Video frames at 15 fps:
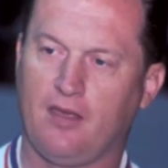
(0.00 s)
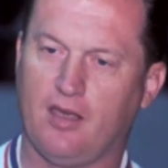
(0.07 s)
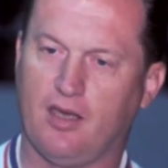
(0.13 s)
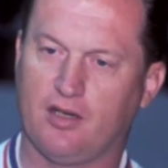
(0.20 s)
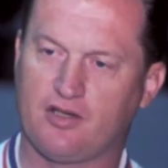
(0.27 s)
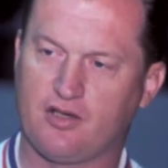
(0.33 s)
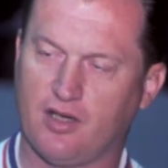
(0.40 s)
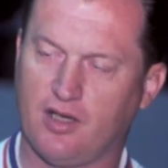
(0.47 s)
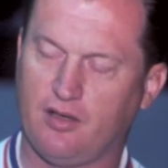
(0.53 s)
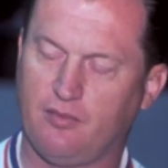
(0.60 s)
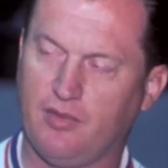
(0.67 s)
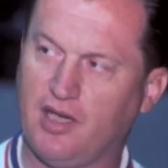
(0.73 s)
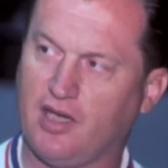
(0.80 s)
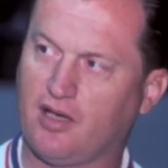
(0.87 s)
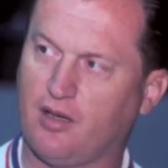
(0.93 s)
and trying to
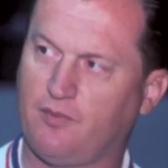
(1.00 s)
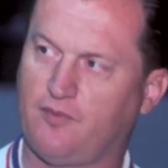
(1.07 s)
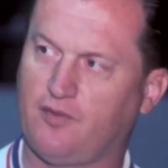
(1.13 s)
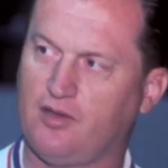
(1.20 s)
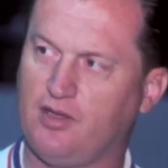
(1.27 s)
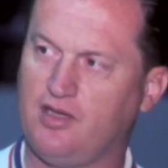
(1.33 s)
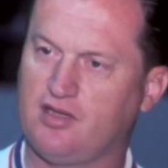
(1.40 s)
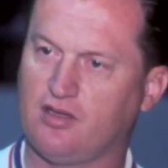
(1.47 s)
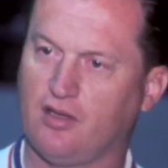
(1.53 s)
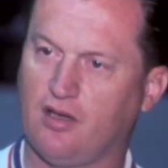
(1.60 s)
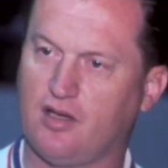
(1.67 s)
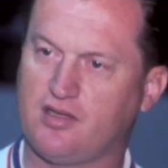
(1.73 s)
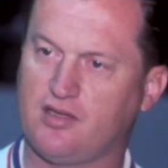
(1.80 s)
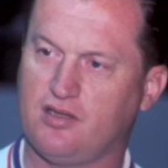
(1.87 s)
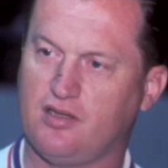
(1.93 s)
make up for these
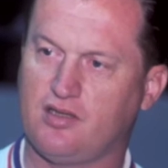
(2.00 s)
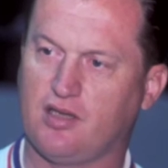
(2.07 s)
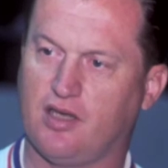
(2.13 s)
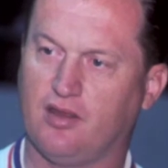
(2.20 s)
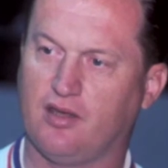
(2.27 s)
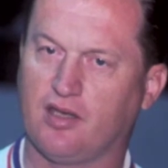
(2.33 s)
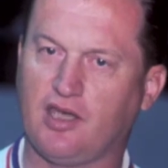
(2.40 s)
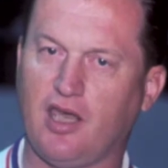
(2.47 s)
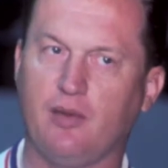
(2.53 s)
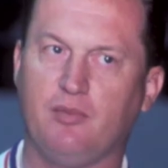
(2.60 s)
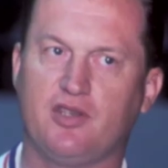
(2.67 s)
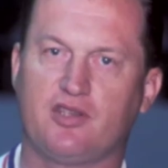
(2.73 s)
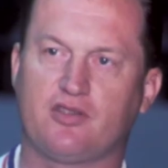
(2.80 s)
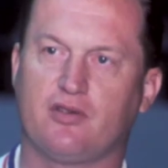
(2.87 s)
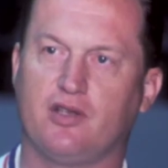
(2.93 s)
losses, and the
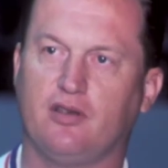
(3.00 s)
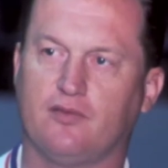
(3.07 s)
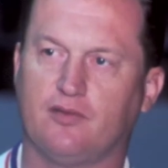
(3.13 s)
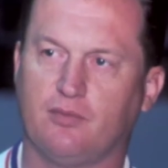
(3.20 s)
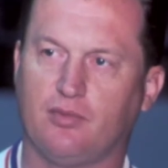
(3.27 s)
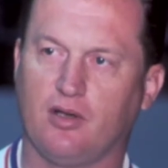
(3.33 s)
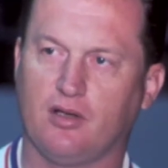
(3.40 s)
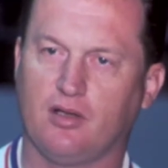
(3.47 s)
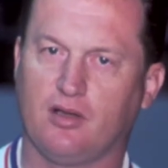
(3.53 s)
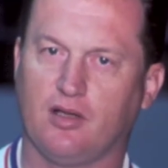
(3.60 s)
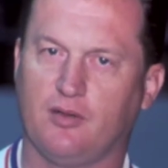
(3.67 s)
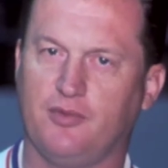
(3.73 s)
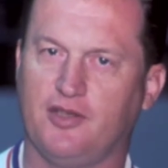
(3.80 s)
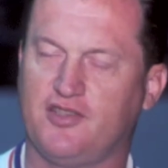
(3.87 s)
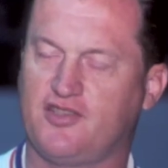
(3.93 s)
chemistry of a ball
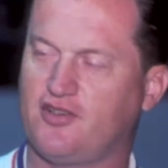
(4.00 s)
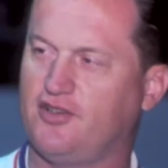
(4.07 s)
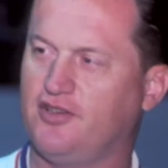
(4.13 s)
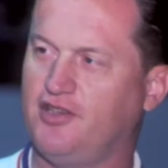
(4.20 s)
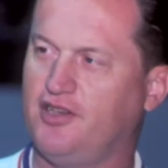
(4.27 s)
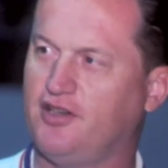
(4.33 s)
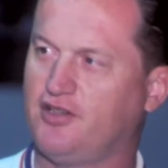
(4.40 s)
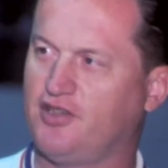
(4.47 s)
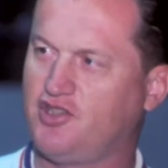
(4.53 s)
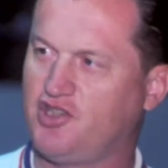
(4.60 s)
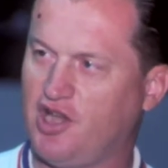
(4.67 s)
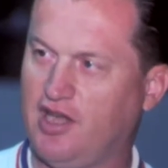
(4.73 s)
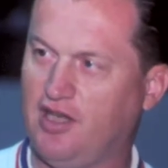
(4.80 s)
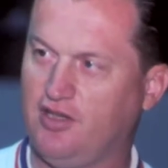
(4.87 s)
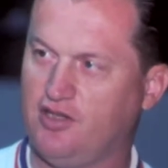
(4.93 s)
club in certain years
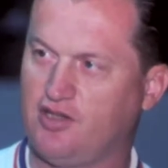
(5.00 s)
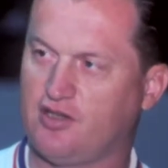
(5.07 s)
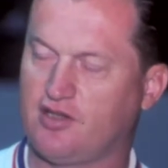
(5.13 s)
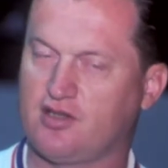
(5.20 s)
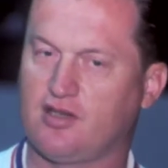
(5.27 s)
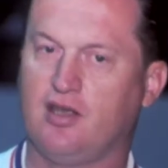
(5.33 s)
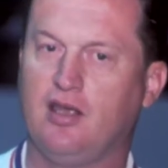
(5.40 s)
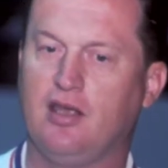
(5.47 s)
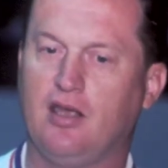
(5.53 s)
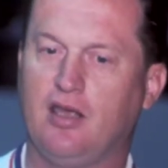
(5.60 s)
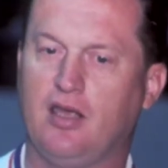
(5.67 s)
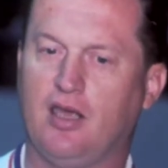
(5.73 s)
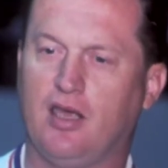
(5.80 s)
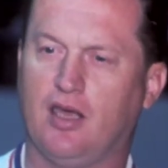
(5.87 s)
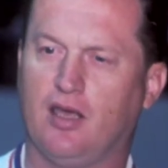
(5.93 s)
changes.
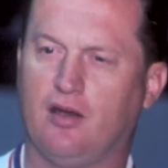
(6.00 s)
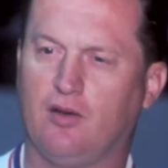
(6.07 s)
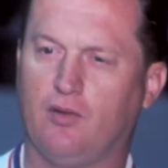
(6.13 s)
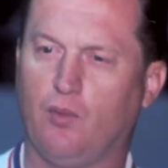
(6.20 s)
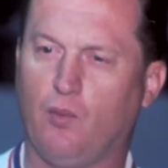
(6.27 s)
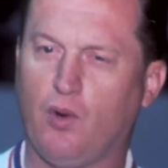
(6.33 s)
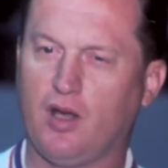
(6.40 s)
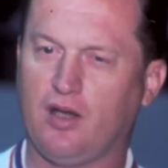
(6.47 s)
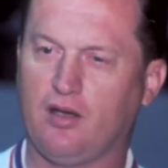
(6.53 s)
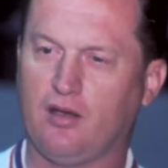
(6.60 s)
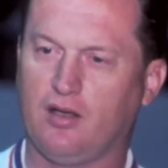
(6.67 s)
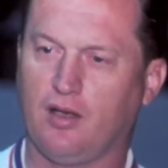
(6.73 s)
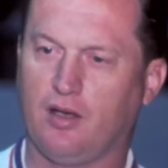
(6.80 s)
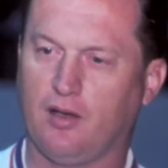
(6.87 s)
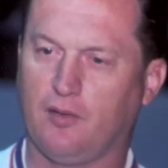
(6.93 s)
And what
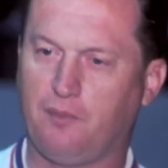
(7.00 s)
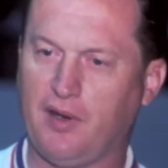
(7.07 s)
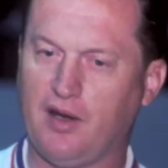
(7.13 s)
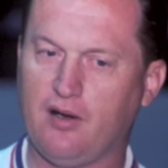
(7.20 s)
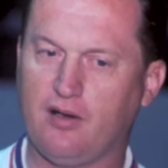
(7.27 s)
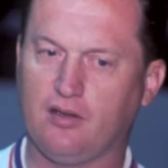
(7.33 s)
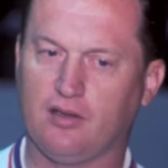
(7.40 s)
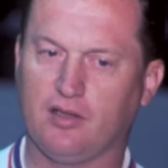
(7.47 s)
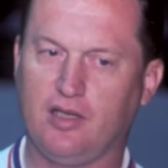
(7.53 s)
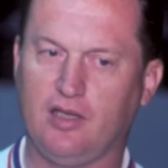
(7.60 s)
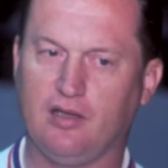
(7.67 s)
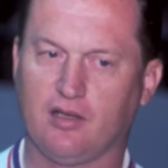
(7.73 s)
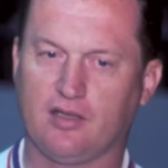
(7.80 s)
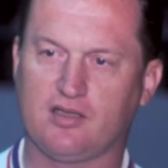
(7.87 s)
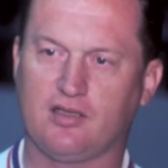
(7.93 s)
apparently
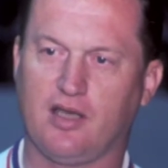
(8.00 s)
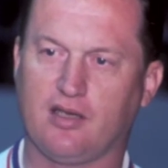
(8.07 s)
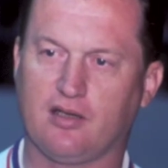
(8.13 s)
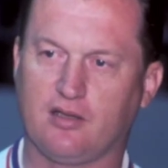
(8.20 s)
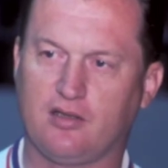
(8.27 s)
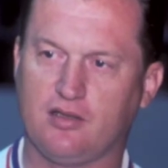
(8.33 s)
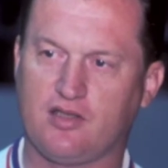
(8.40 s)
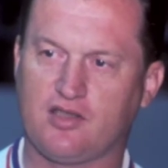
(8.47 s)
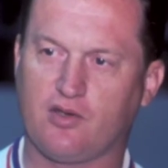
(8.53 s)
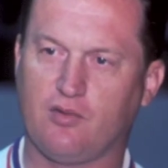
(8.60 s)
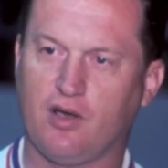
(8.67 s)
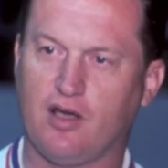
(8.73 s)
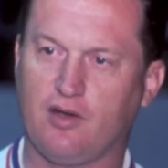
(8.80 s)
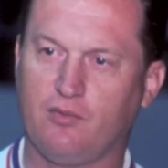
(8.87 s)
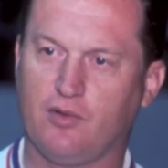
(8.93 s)
looks like a good
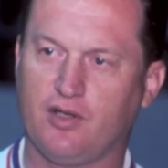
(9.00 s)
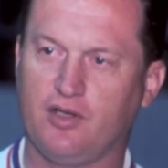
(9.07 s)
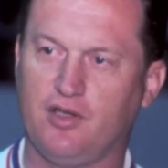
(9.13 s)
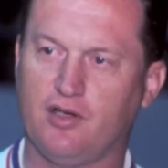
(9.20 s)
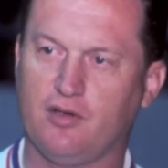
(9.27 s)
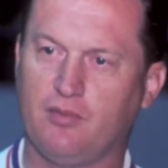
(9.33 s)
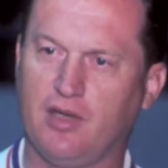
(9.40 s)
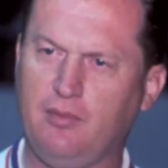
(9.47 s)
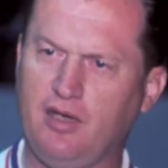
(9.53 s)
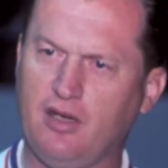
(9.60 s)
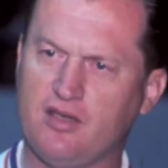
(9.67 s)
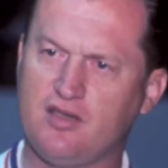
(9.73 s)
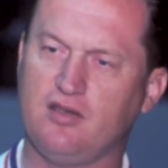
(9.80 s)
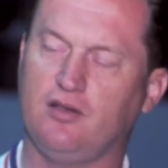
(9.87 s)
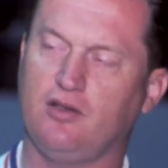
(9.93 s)
squad one year maybe
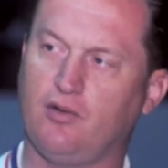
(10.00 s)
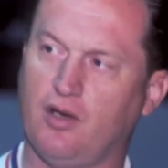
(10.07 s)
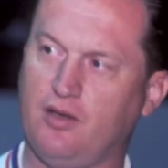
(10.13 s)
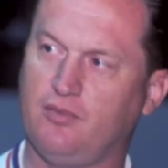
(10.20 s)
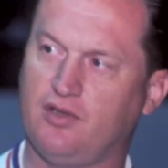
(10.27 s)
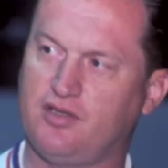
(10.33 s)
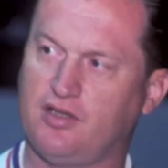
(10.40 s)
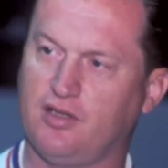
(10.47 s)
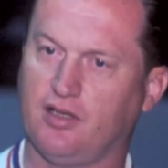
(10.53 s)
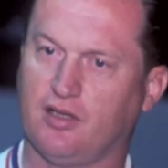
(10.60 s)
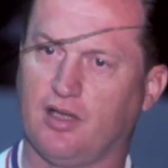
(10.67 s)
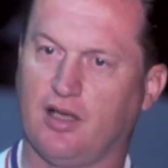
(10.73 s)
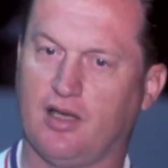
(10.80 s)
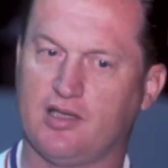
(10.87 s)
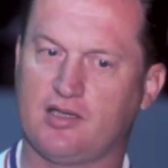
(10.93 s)
doesn't quite
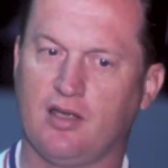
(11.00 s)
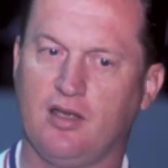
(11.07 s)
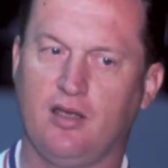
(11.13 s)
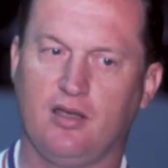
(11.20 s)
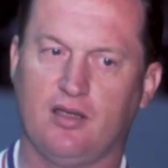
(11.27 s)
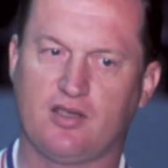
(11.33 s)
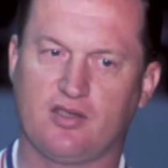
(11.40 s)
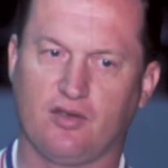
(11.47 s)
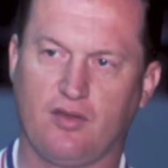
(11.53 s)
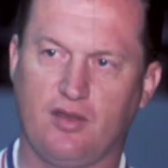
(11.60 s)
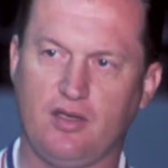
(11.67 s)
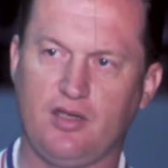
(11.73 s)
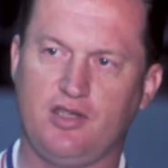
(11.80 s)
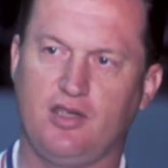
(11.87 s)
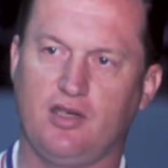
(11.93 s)
materialize. And so
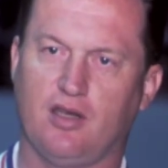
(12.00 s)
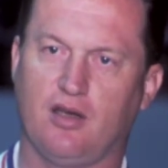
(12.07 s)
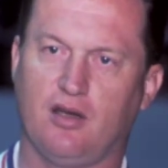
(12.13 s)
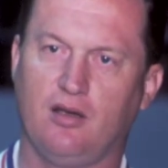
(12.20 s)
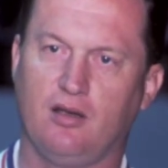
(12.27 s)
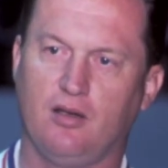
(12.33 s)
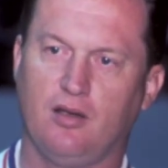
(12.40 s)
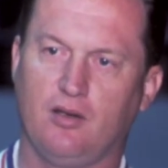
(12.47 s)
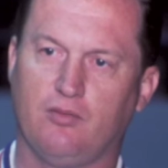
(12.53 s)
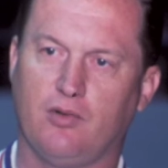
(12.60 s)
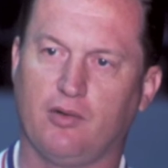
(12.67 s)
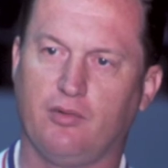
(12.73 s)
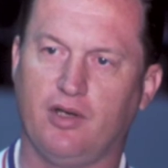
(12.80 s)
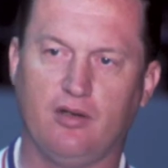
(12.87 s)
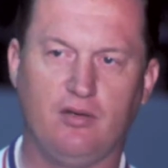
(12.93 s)
this year,
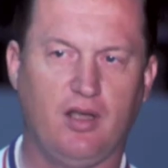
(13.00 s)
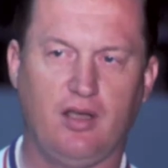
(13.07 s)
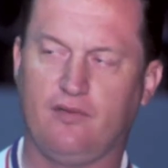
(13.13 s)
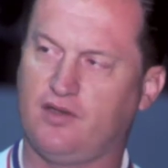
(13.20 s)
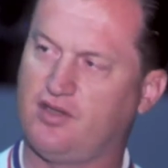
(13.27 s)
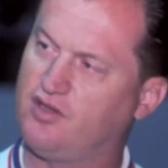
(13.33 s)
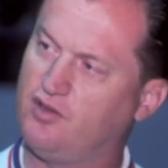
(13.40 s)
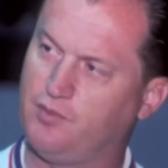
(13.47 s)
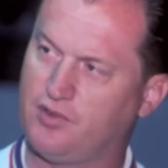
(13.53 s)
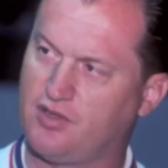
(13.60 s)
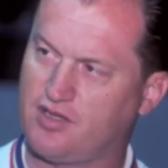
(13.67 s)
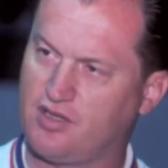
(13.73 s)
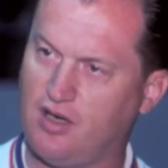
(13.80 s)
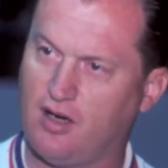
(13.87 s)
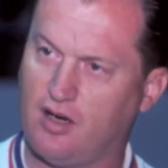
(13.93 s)
where we don't have a
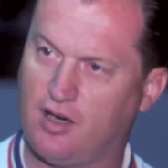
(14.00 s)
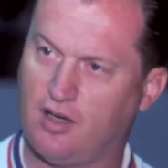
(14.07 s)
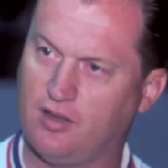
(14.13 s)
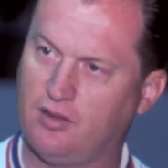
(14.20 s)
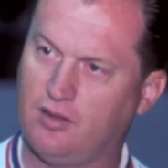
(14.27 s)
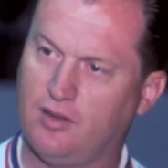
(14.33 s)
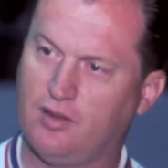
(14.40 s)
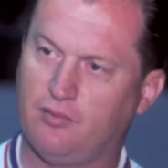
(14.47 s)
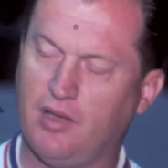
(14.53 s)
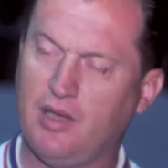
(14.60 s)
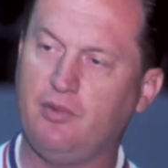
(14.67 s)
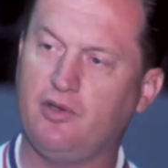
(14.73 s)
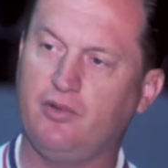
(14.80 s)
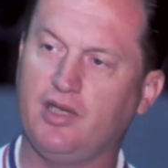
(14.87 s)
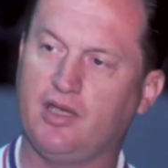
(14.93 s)
superstar,
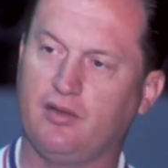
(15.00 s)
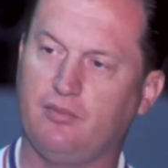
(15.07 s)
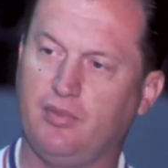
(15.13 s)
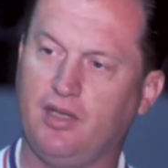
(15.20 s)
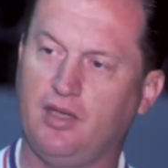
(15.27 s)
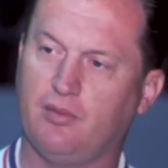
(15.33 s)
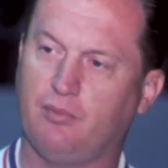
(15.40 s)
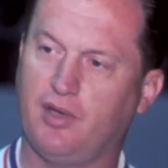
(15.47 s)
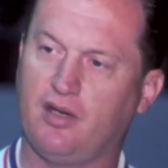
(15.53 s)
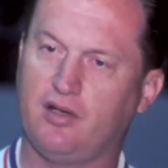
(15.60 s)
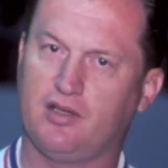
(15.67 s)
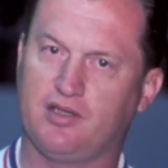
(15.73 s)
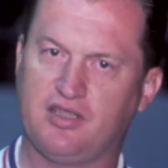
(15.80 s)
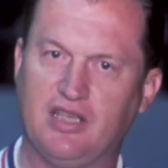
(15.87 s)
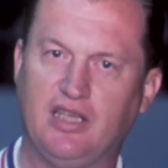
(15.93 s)
maybe we can be a
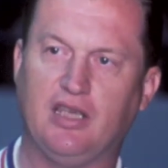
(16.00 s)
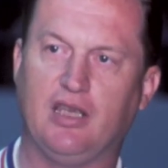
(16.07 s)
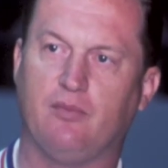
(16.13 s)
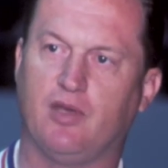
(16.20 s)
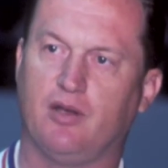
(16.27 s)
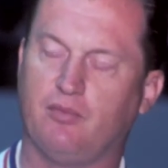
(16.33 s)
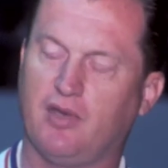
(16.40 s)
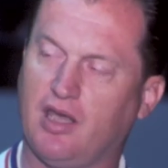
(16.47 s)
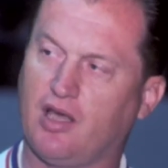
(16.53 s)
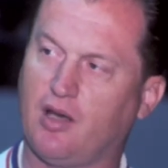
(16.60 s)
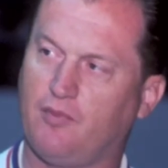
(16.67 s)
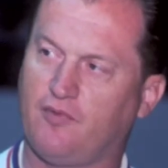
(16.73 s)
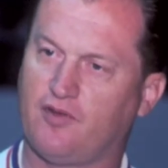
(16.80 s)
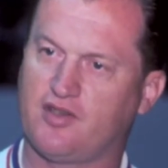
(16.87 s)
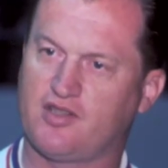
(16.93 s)
better team and make
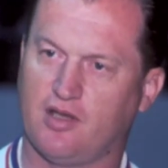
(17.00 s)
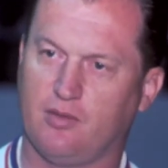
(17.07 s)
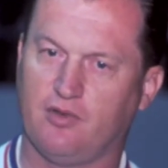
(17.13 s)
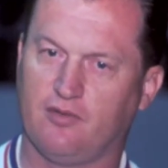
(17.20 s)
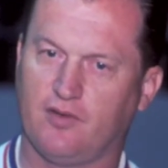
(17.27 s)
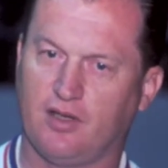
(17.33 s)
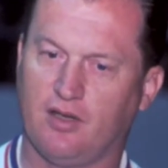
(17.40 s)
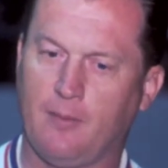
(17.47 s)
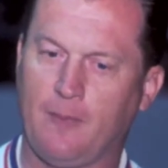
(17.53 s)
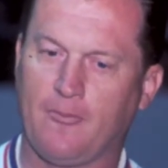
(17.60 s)
up for some of it,